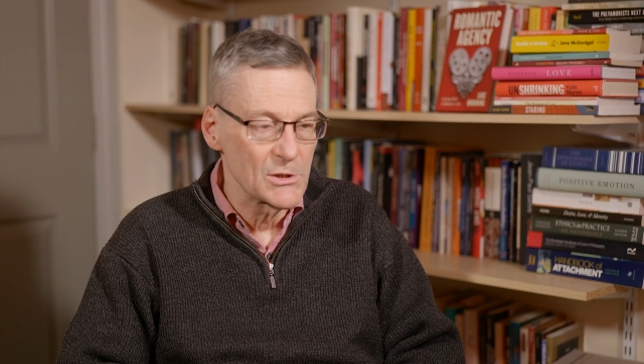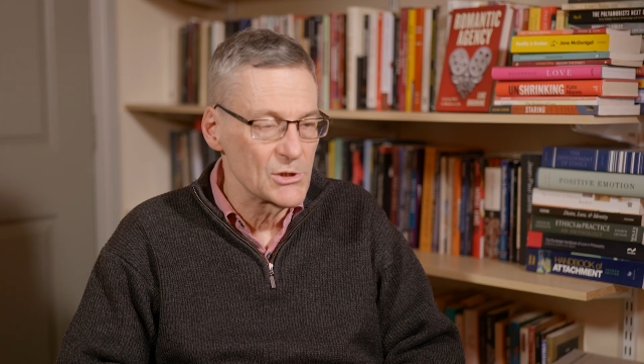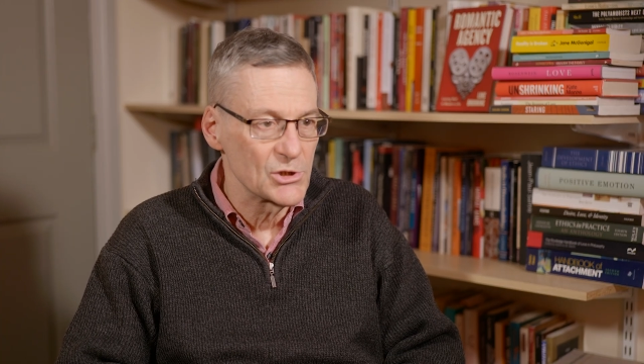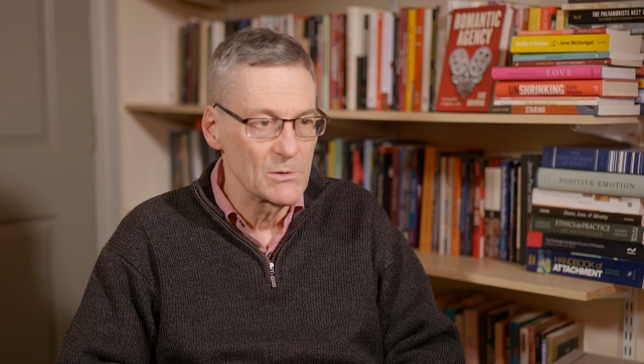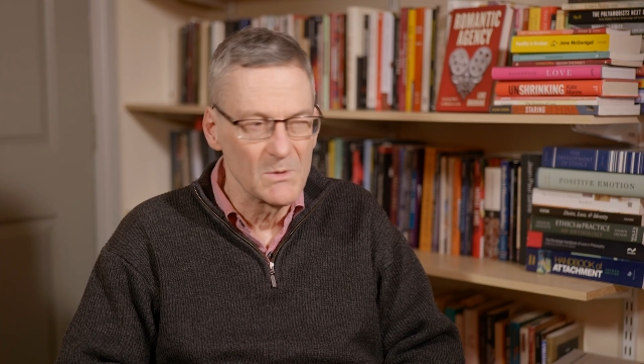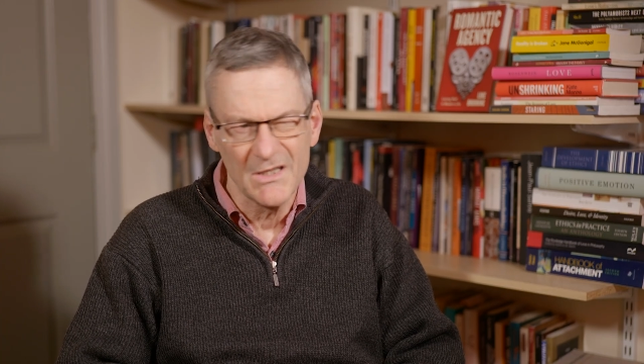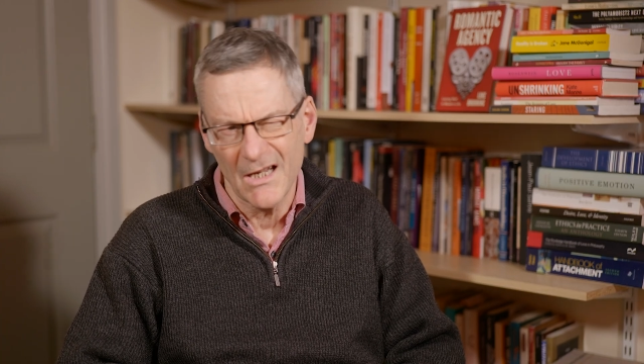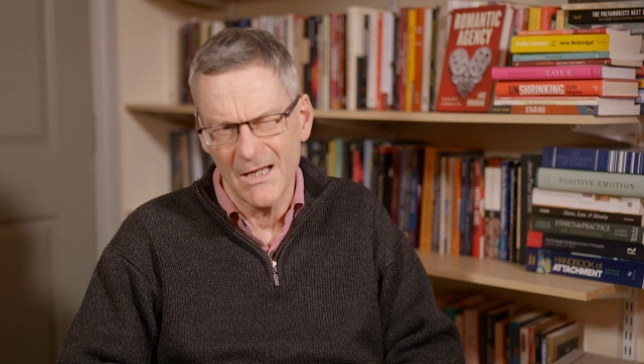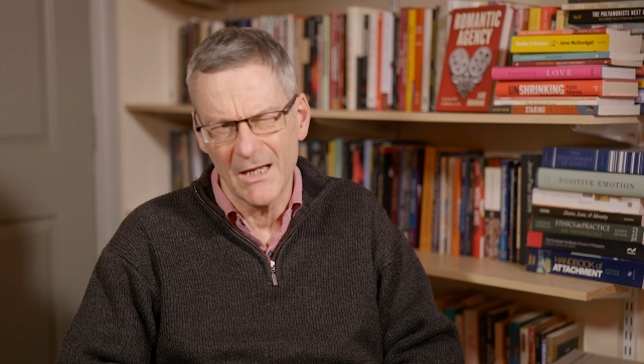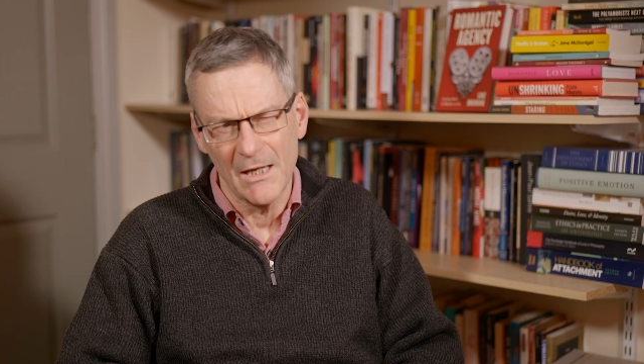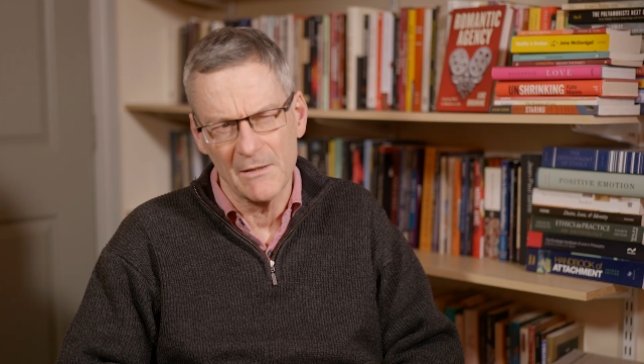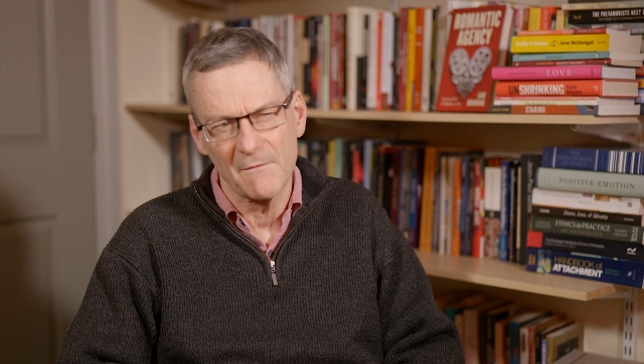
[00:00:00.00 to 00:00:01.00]
should we take
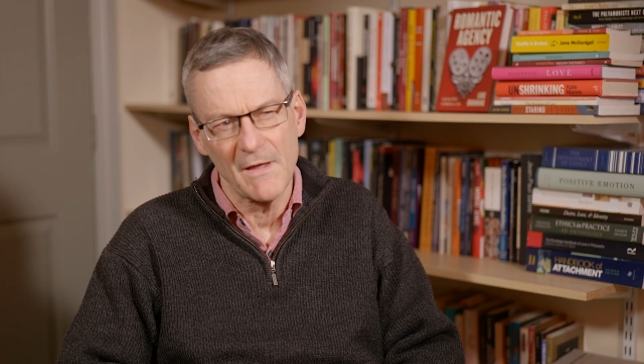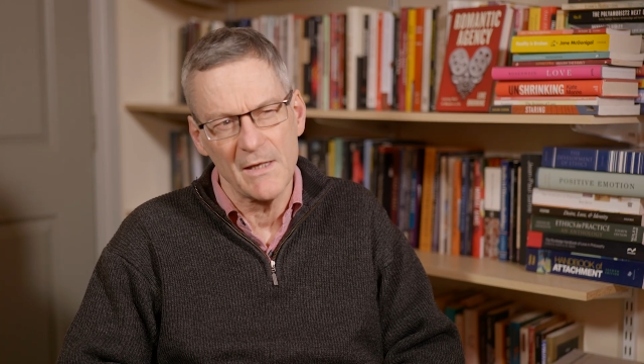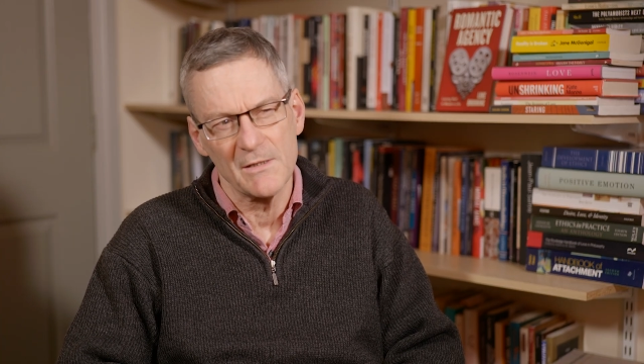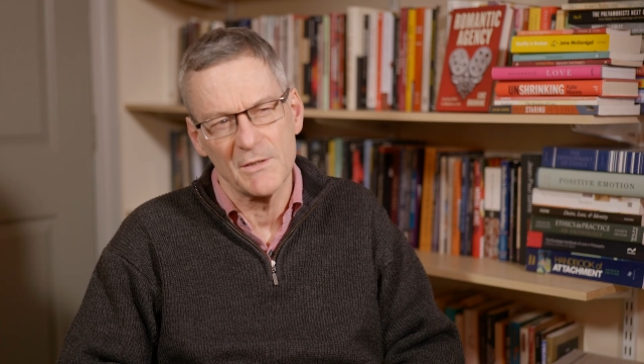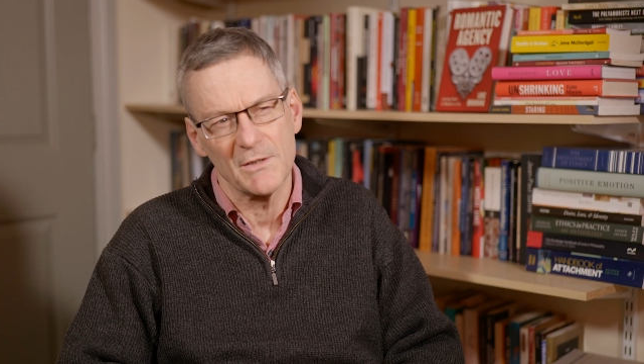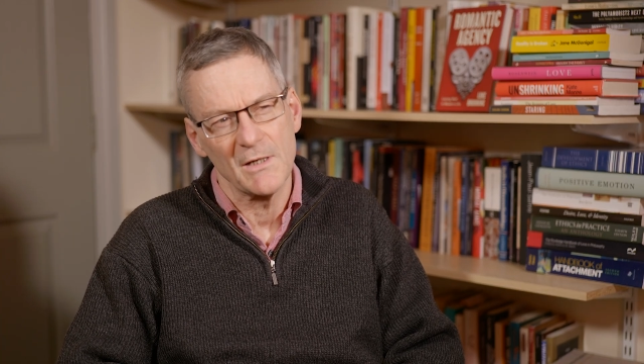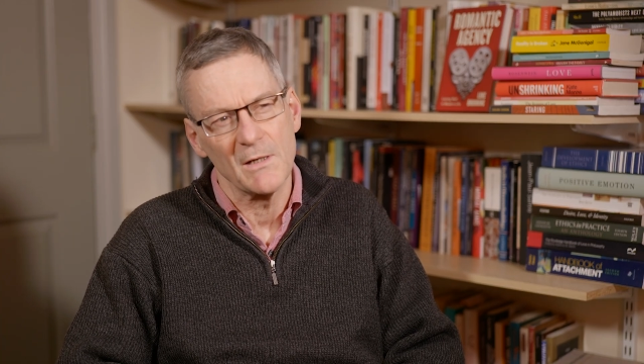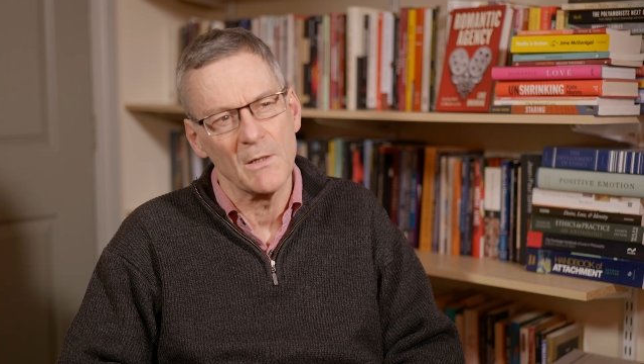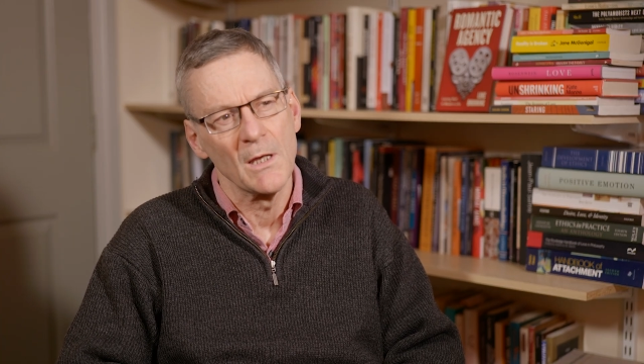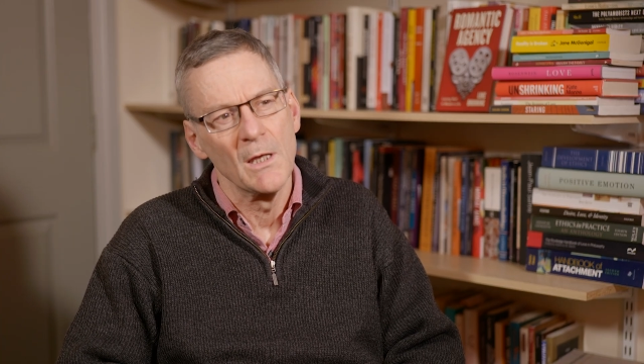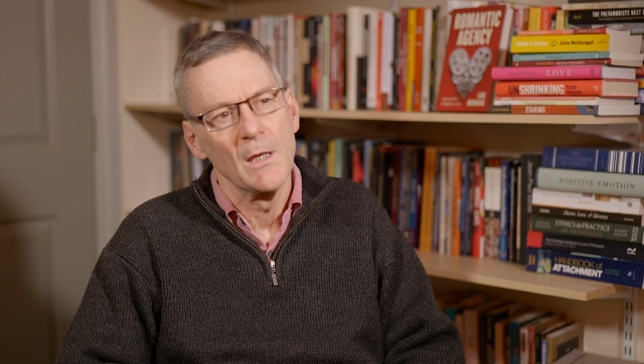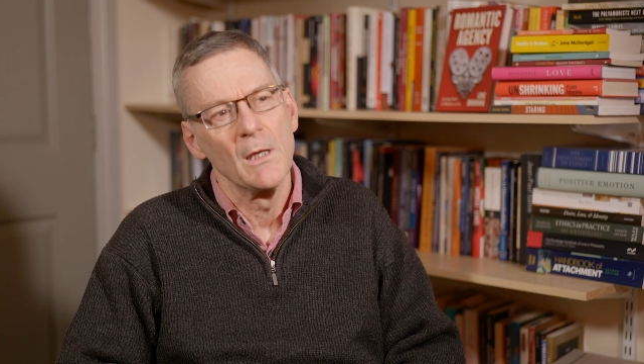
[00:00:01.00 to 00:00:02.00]
account of that in
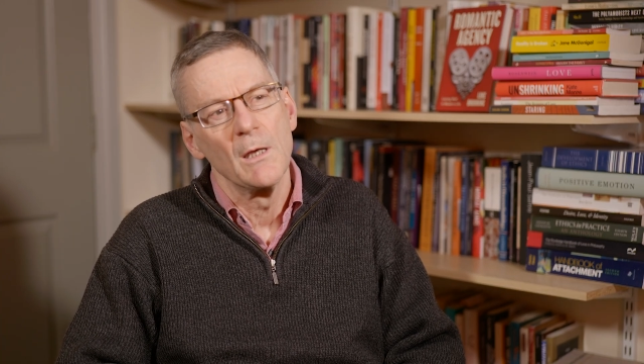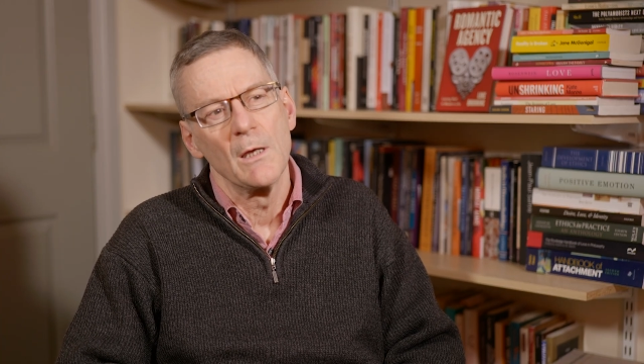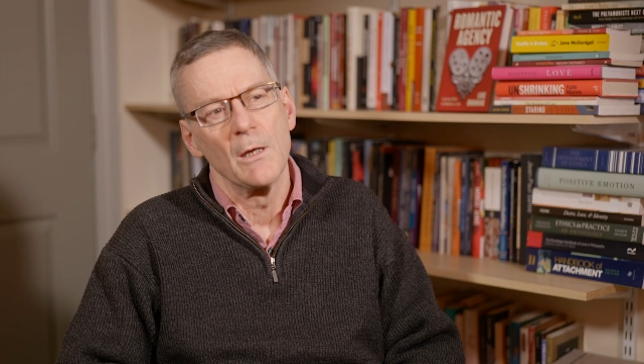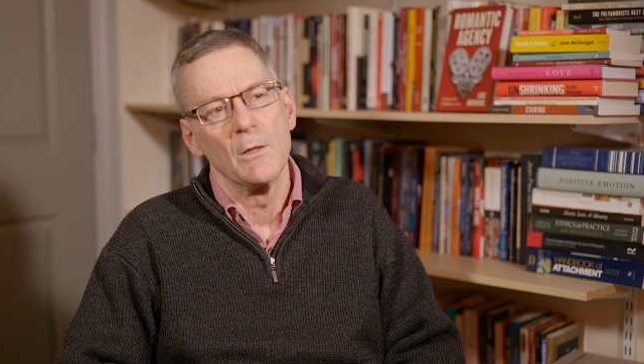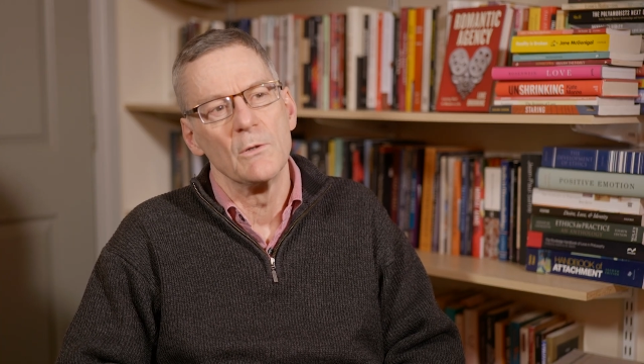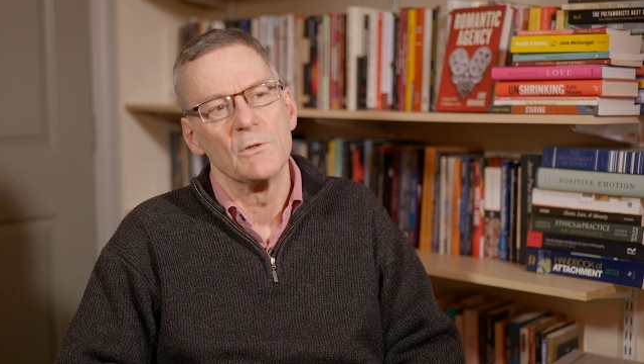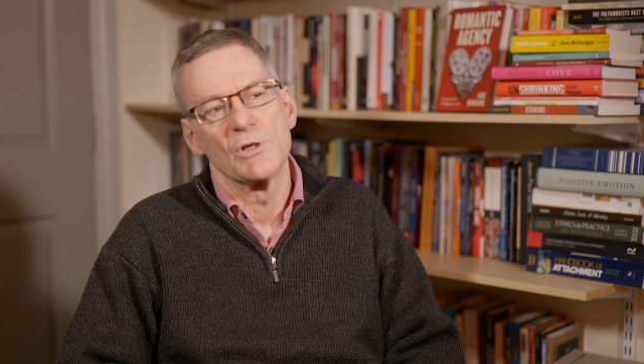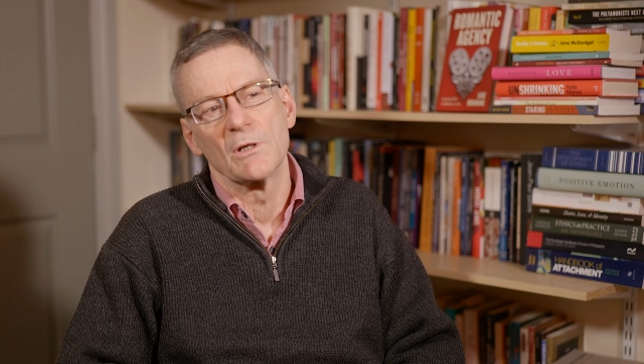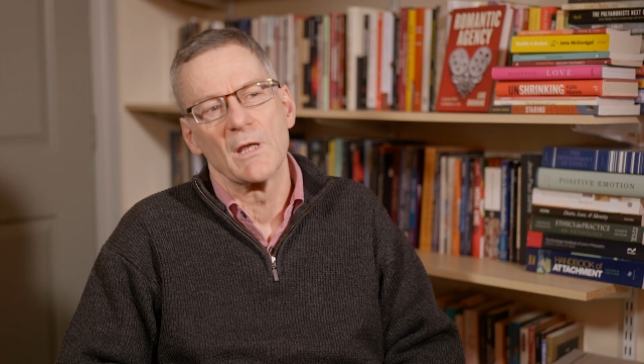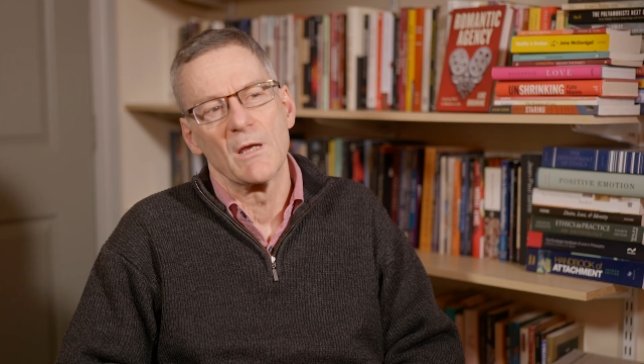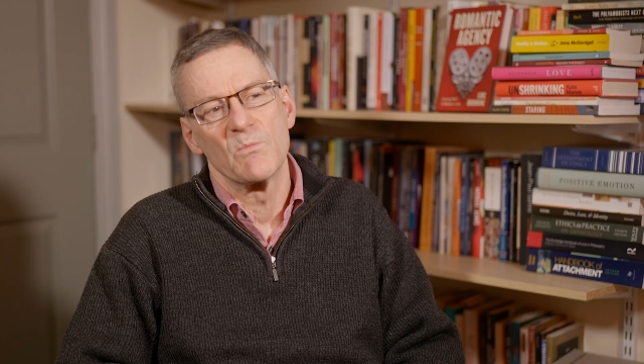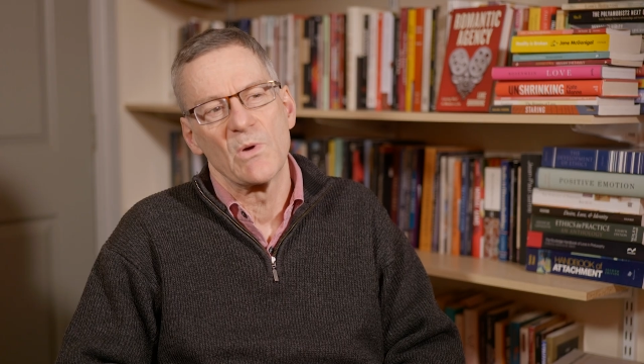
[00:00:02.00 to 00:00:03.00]
deciding who
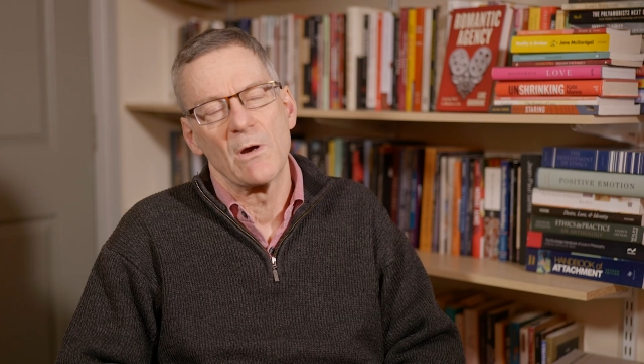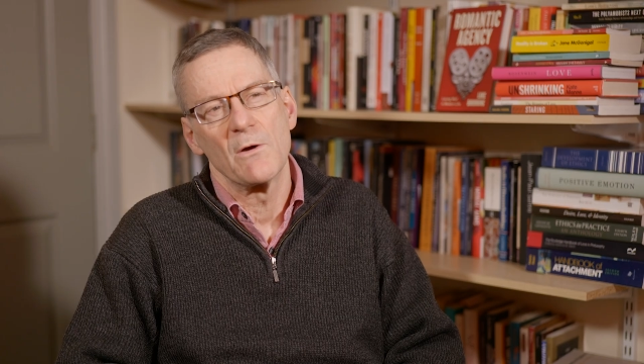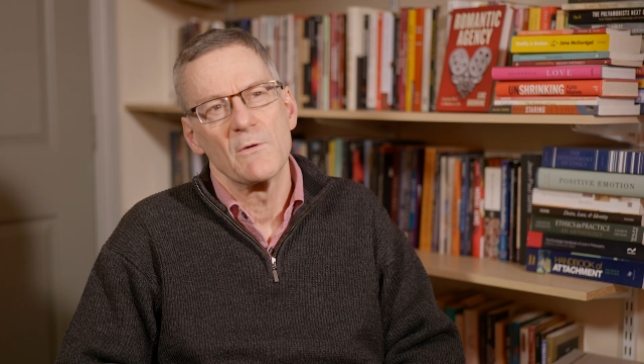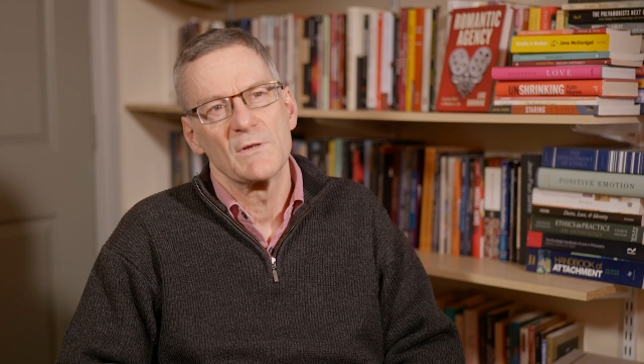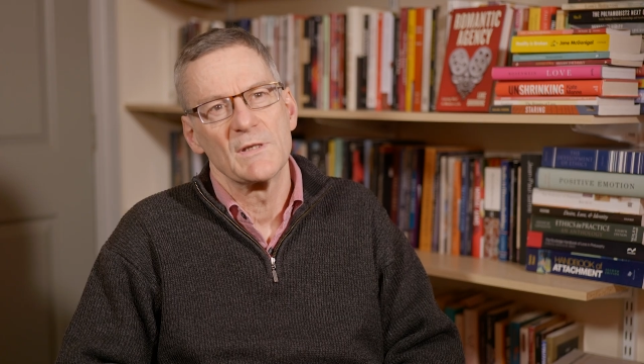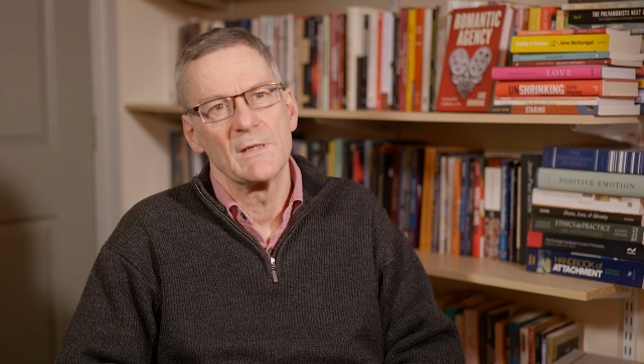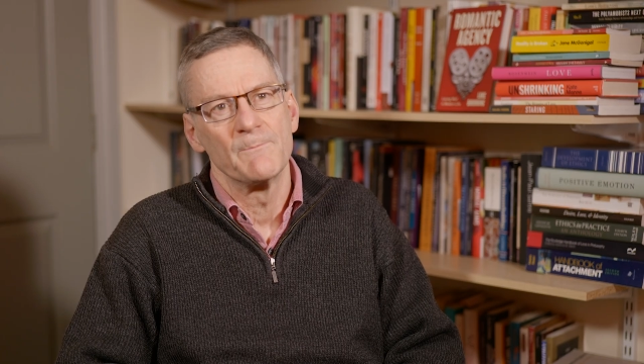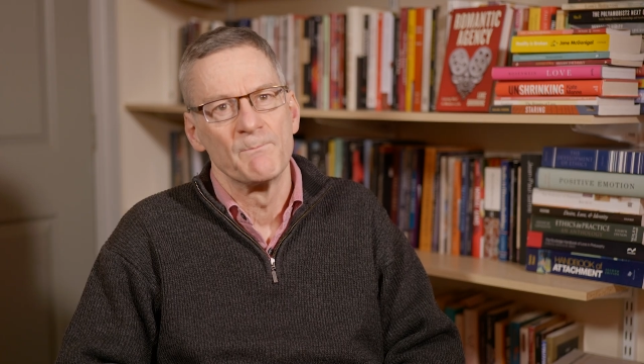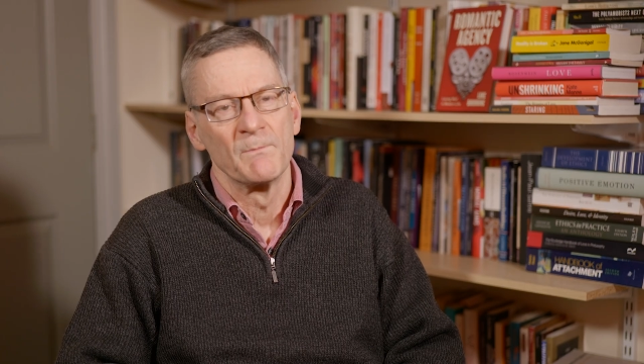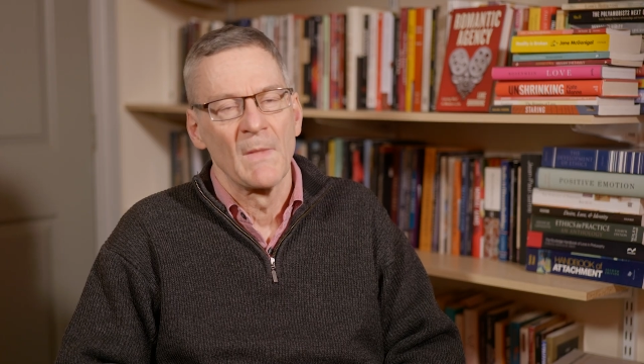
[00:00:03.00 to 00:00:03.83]
should get priority?